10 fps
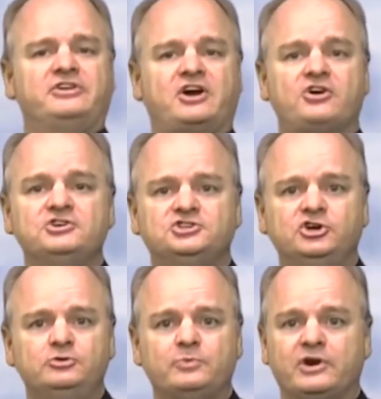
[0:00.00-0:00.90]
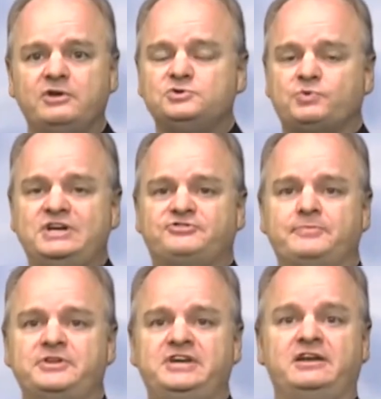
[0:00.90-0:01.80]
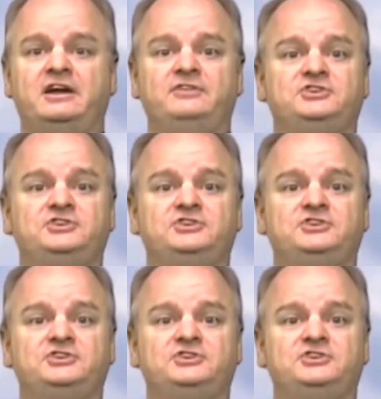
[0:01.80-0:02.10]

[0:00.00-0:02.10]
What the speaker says: the Garden Tomb, where he was raised from the dead,